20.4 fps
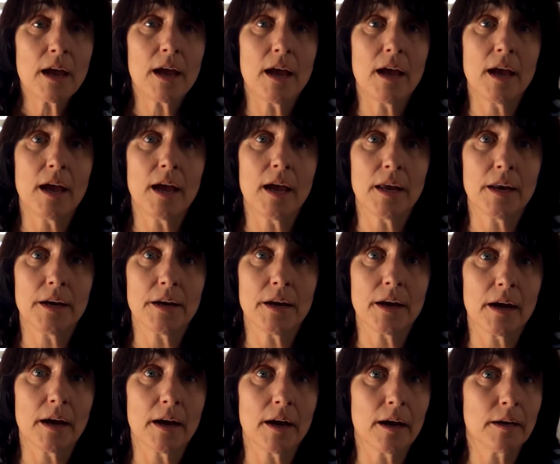And
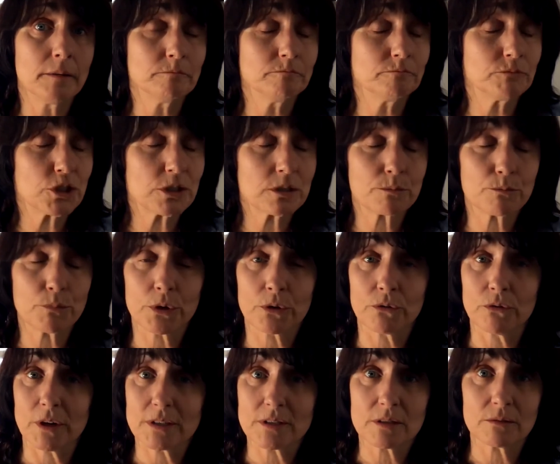just
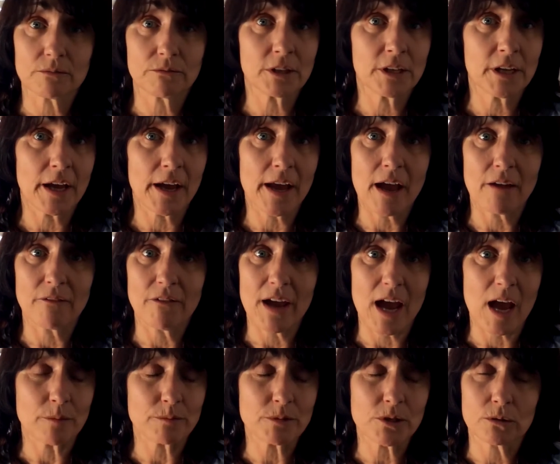progressively, I have
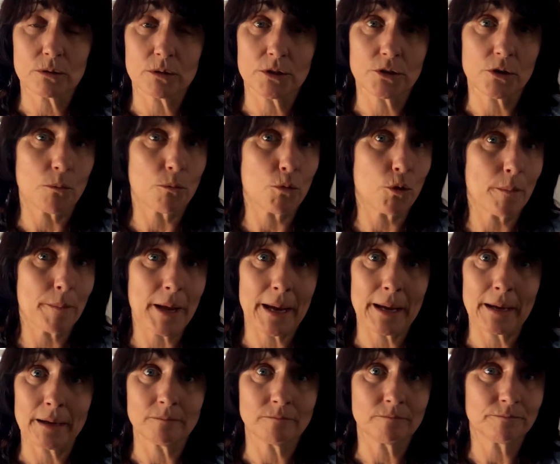absolutely no more
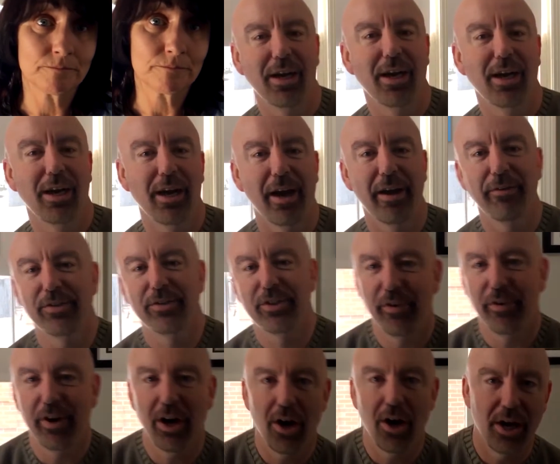pain. I have
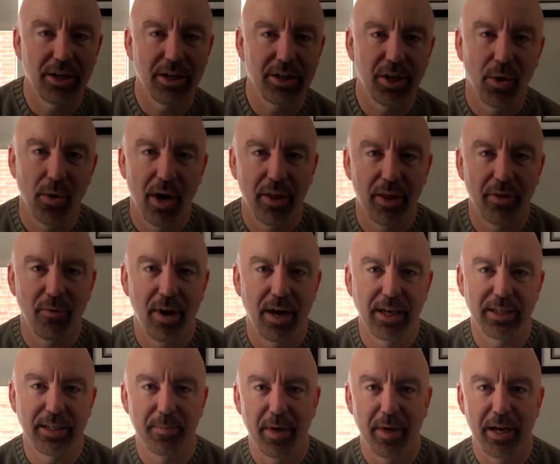severe
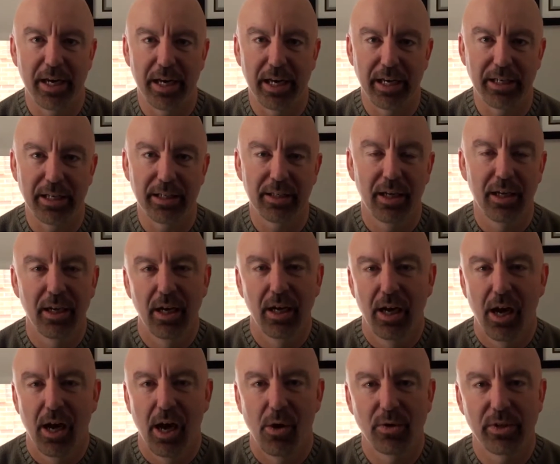osteoarthritis in my knees.
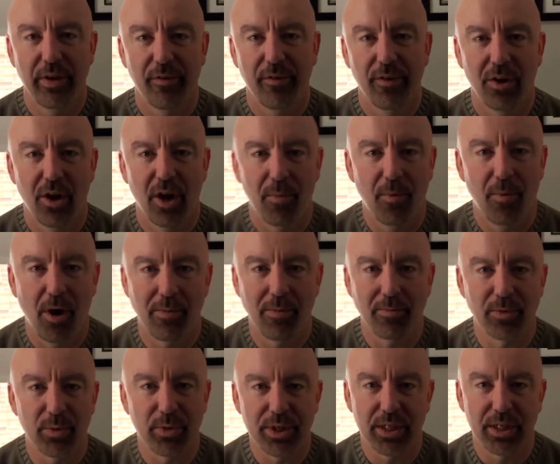I was having a lot of
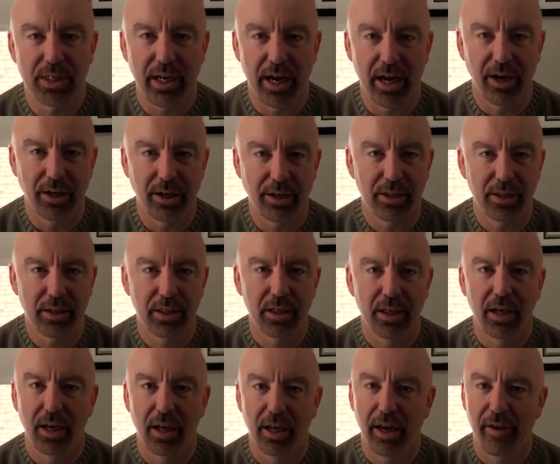problems with stairs
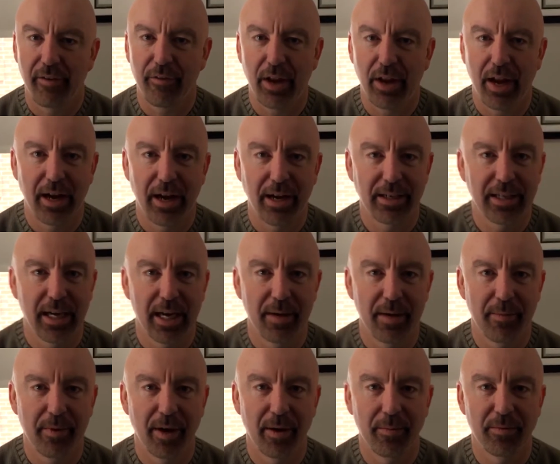
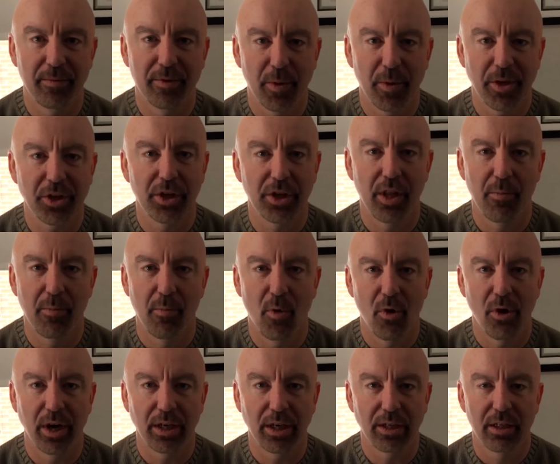anytime, especially in the
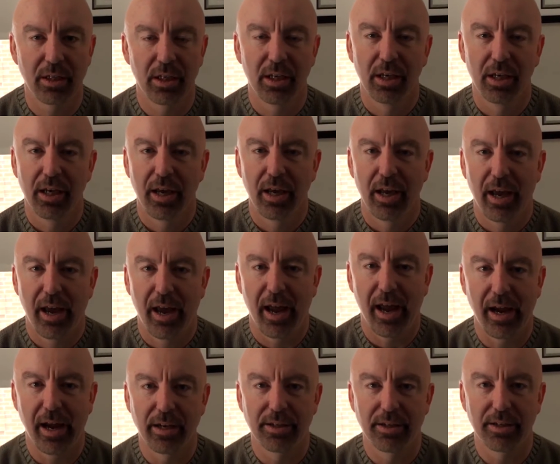mornings.
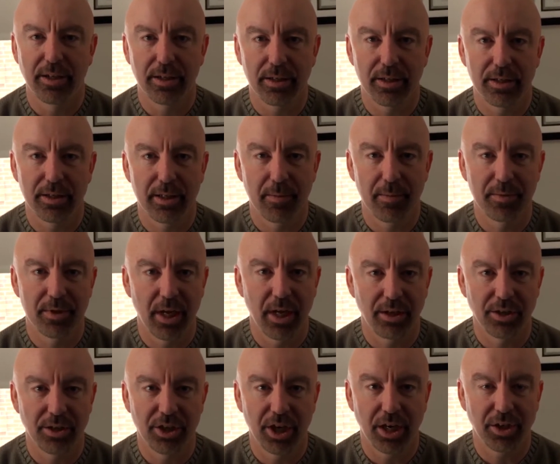And since the stem
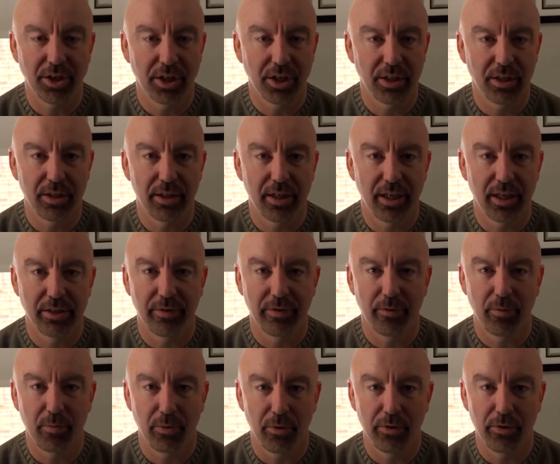cell injections, things
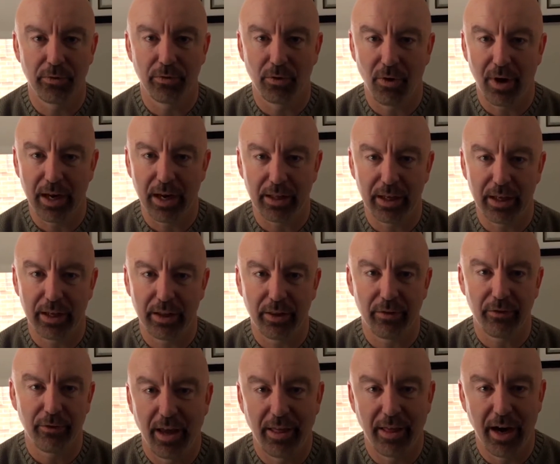have improved greatly.
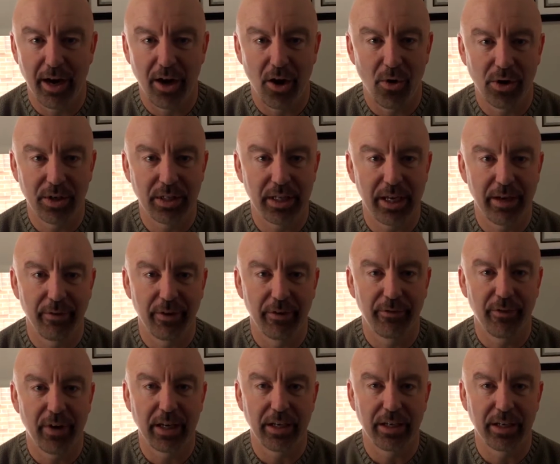And then I noticed
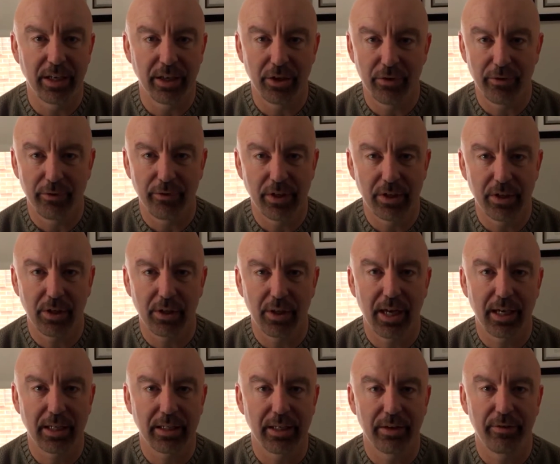even if I did do
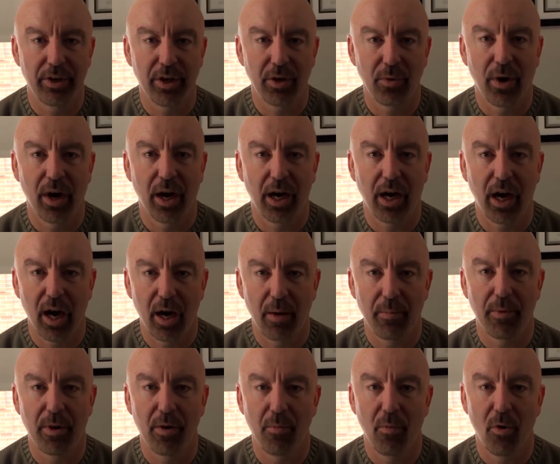physical activity when I got
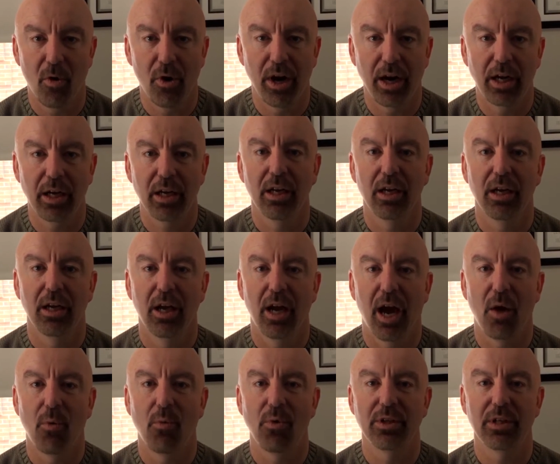up in the morning,
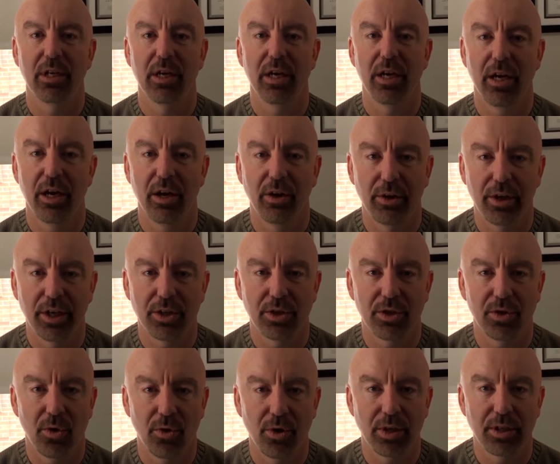I wasn't nearly
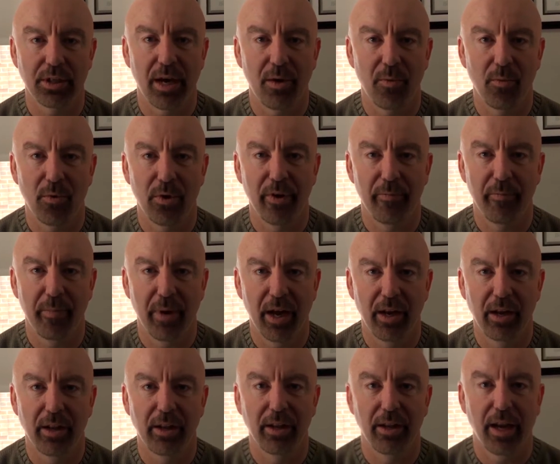as sore as I would have
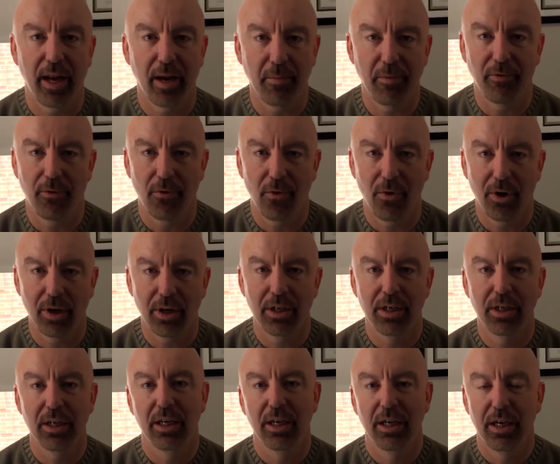been the day
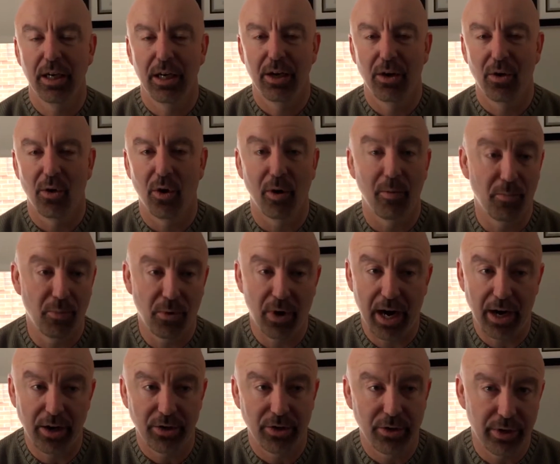before, or
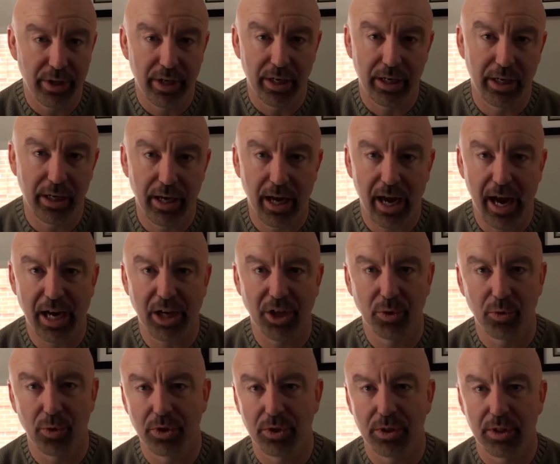prior to the
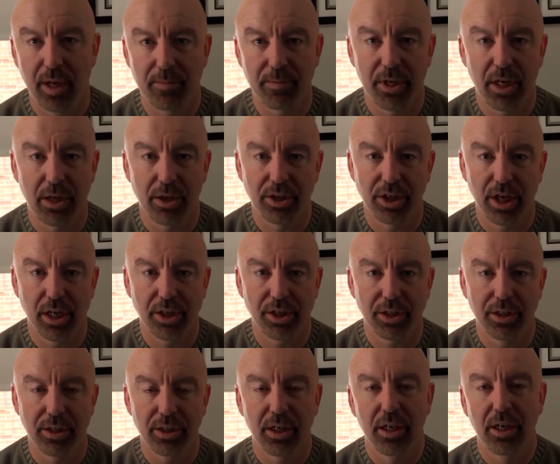actual stem cell
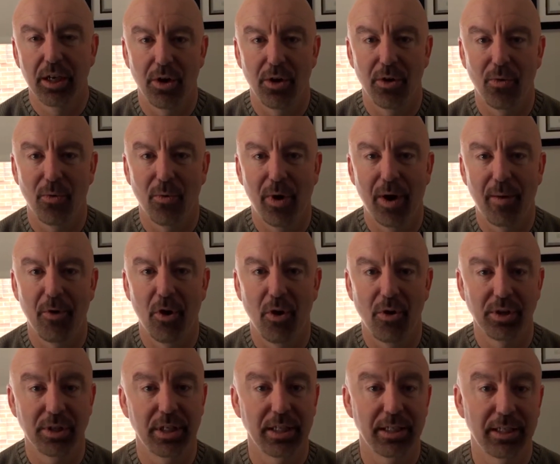injections. So what I'm
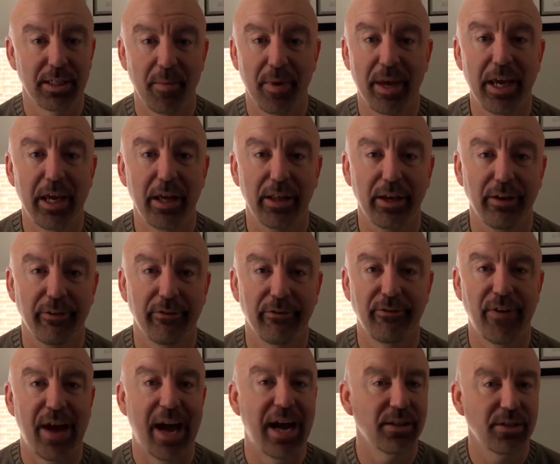noticing is I'm healing
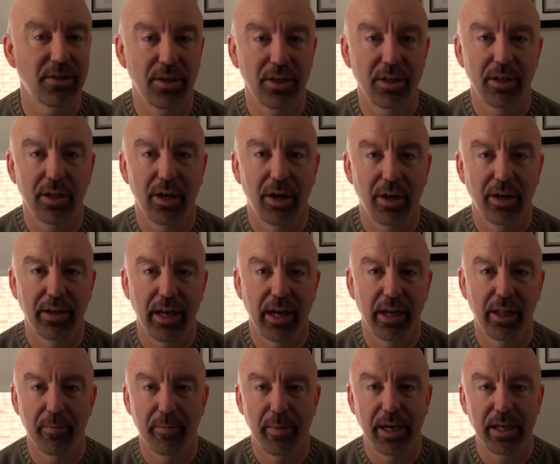faster on a
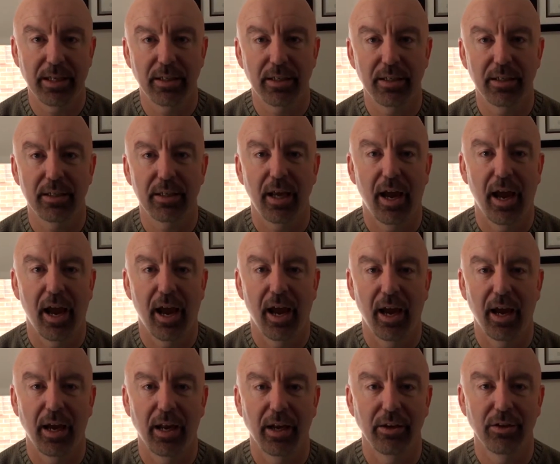daily basis
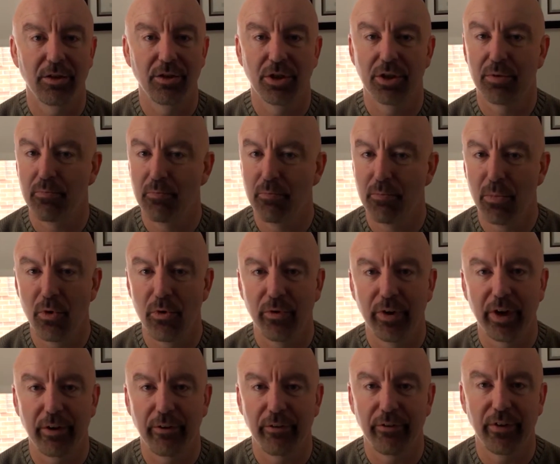and just
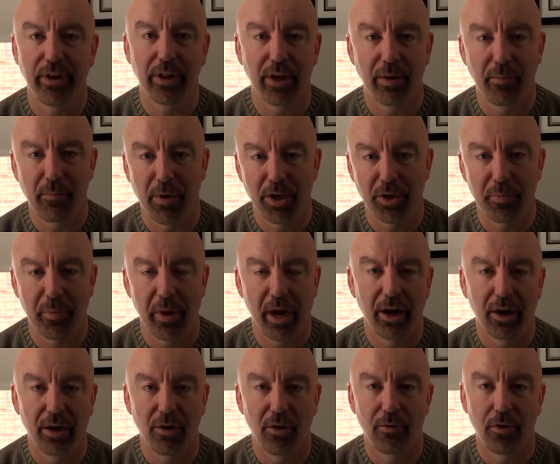moving and feeling much
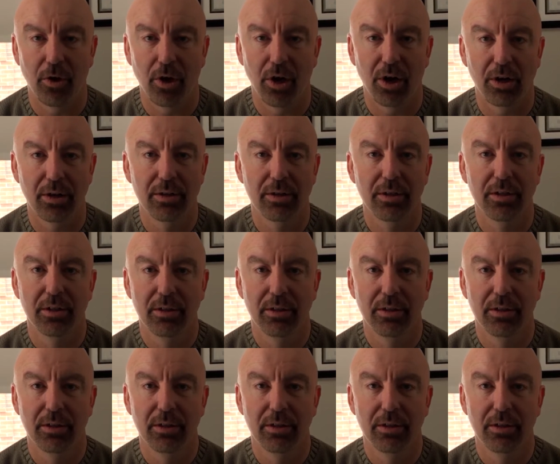better overall.